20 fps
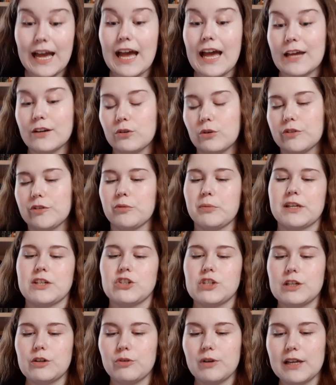and also
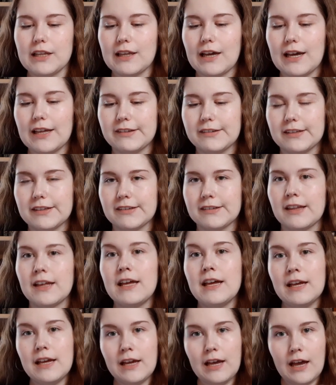when she realizes
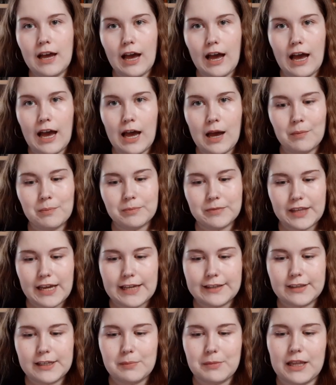um,
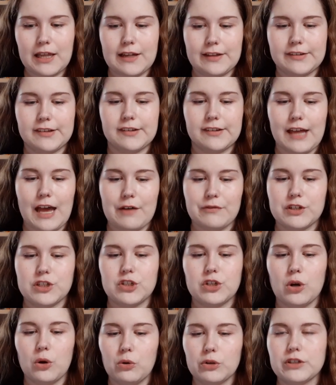that the Malazans
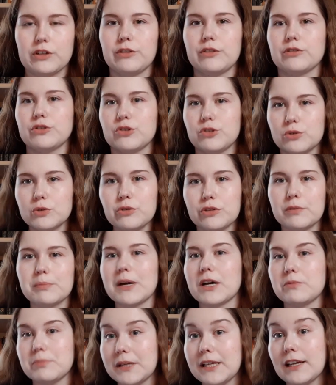haven't told the truth
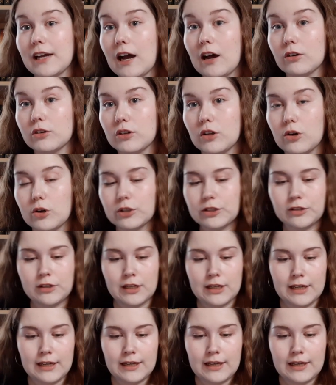about being outlawed.